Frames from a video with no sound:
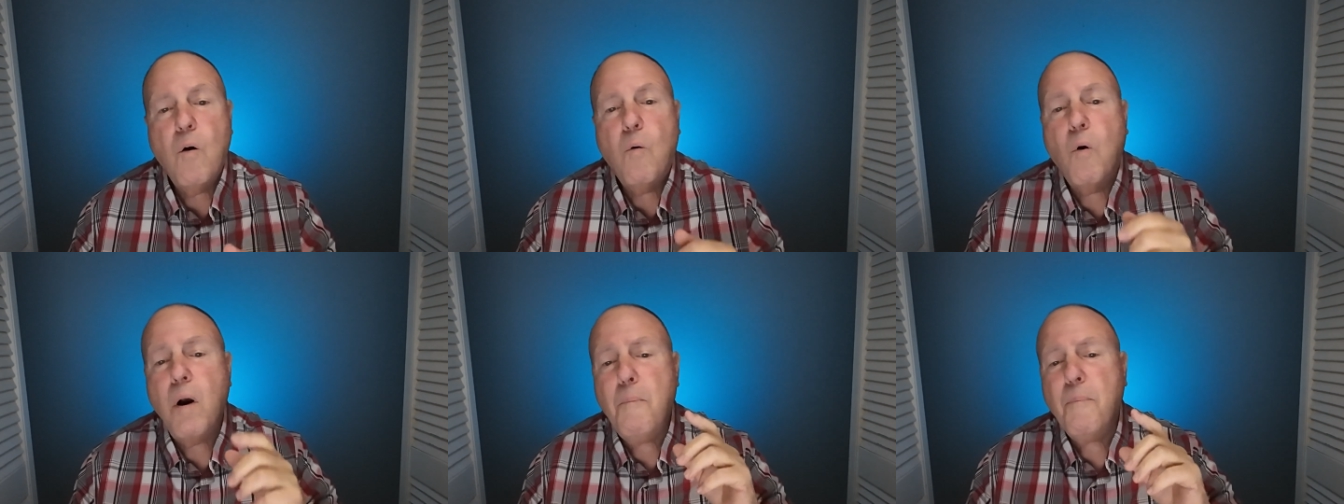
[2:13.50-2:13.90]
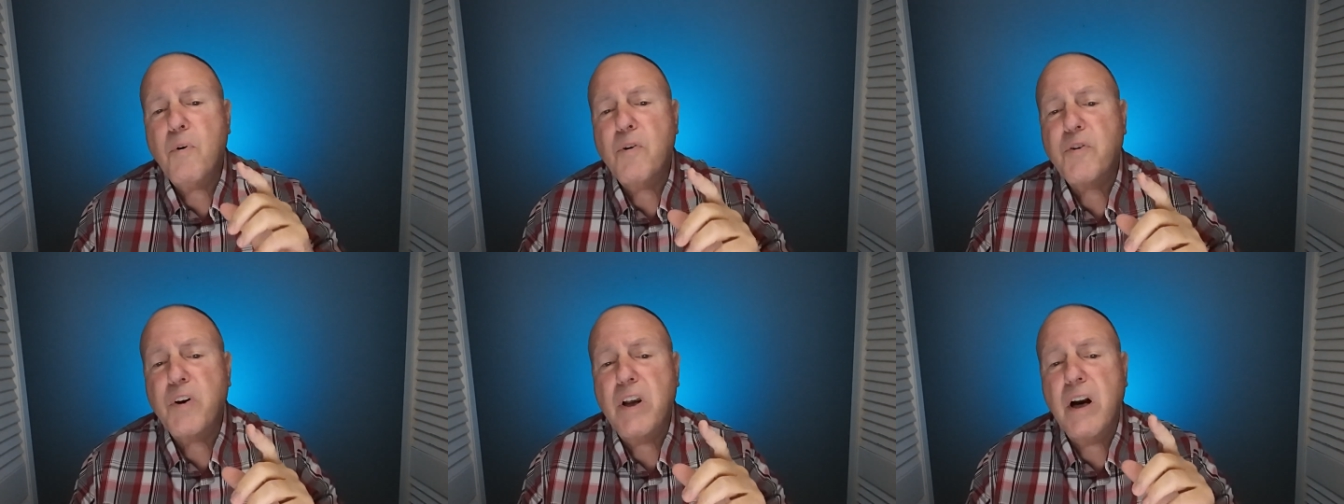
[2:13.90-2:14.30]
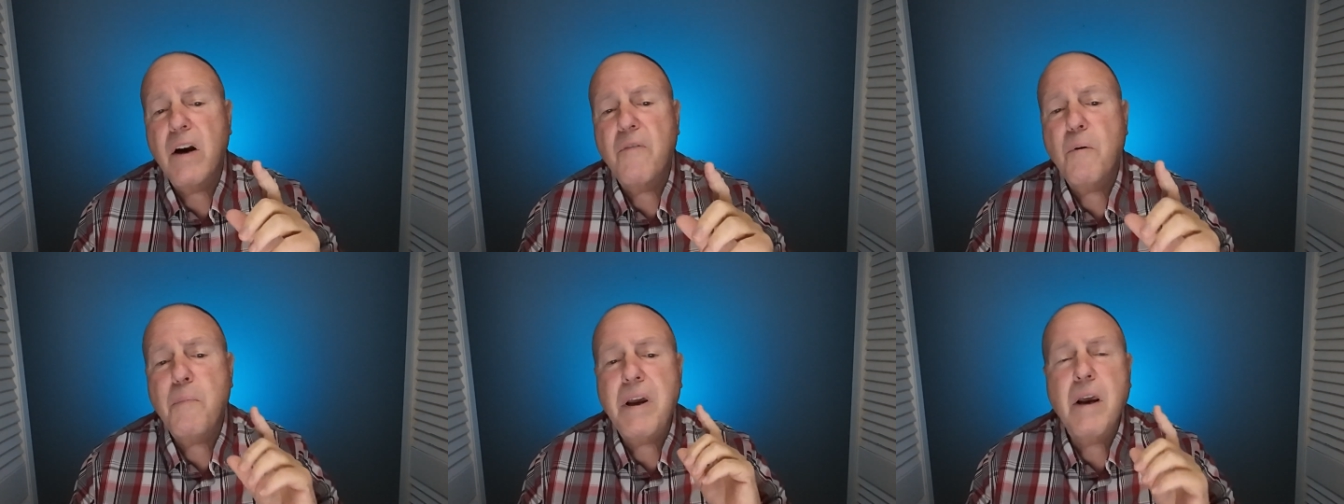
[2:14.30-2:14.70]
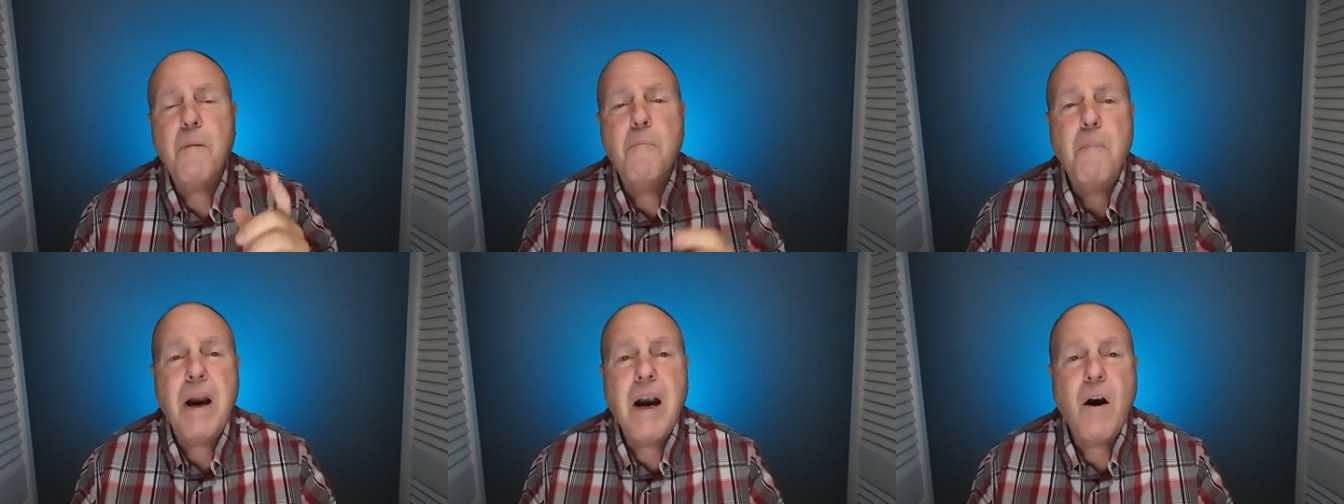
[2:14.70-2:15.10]
What percent of them
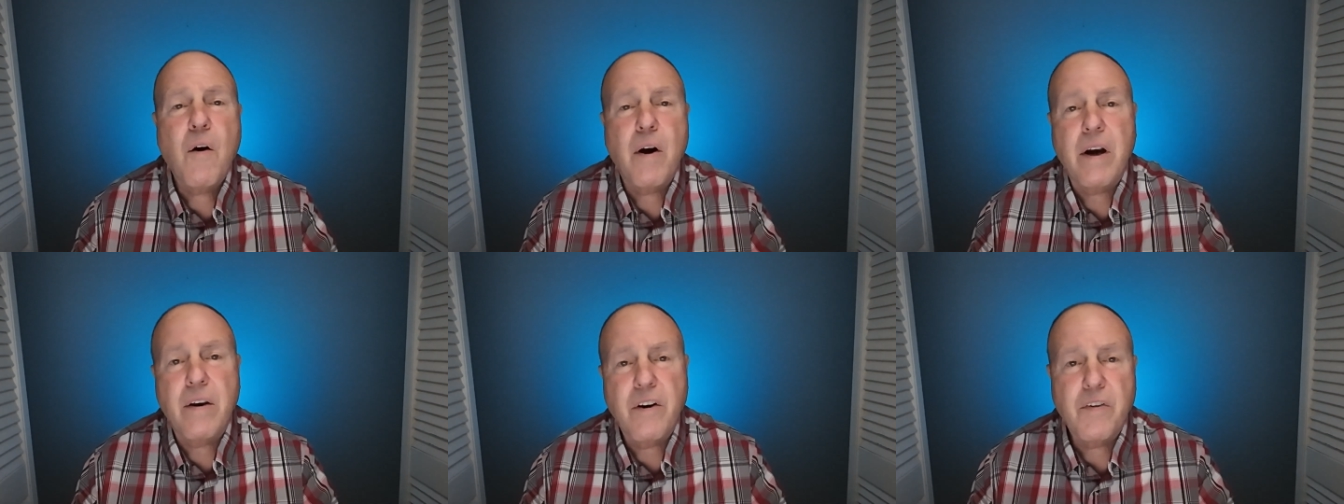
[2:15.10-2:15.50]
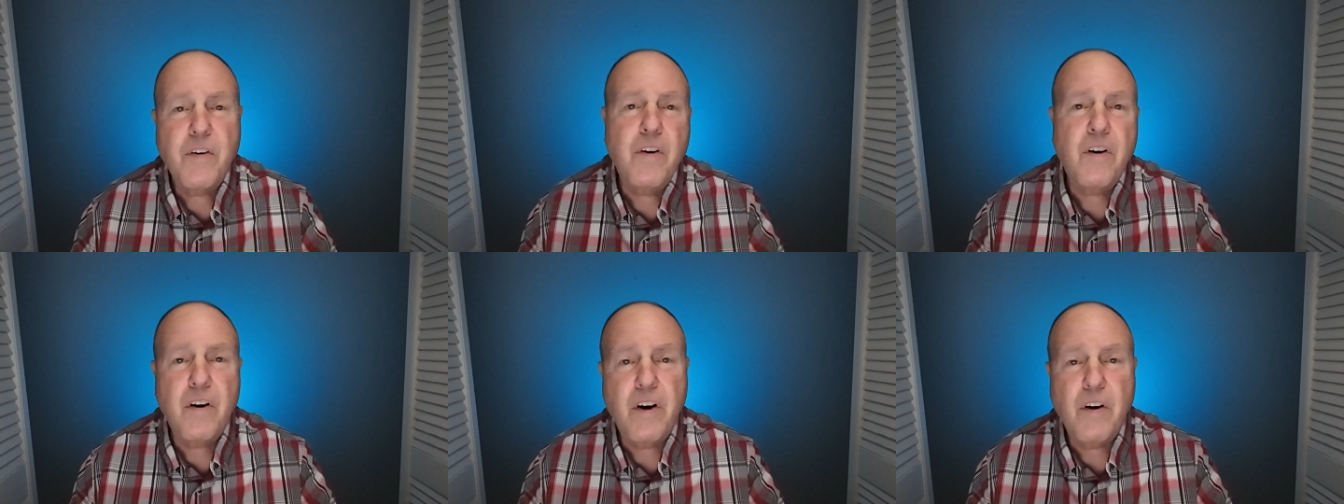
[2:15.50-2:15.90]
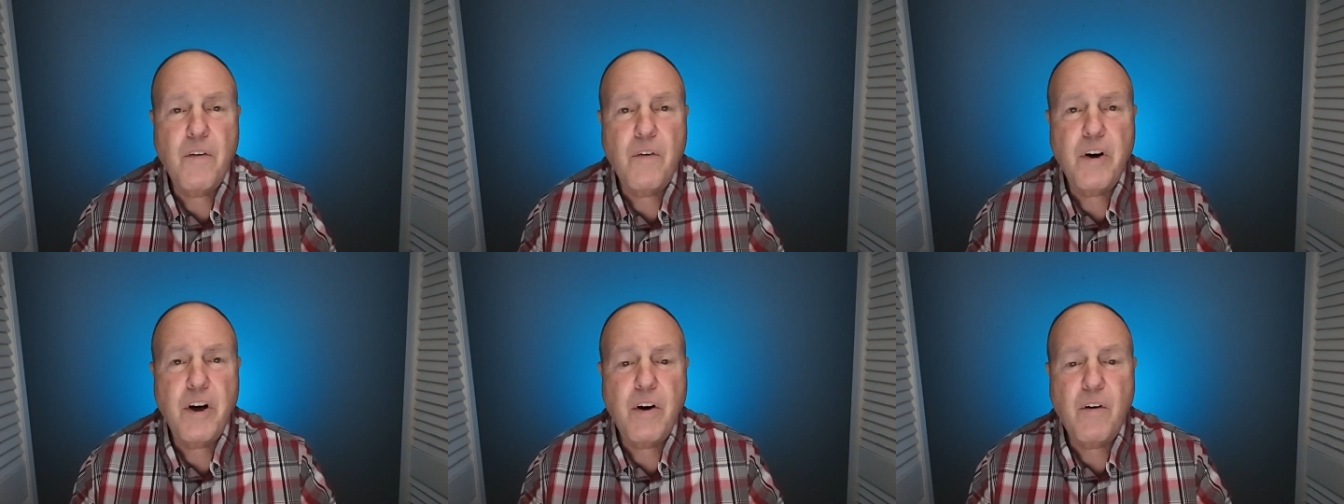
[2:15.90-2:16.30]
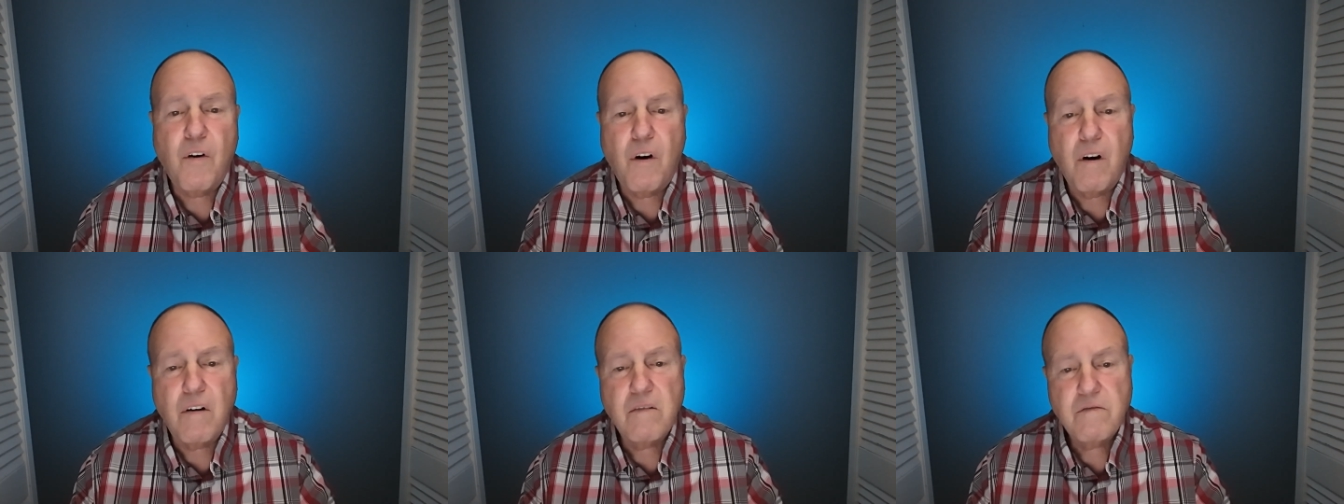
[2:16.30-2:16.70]
get married that's in an LDR?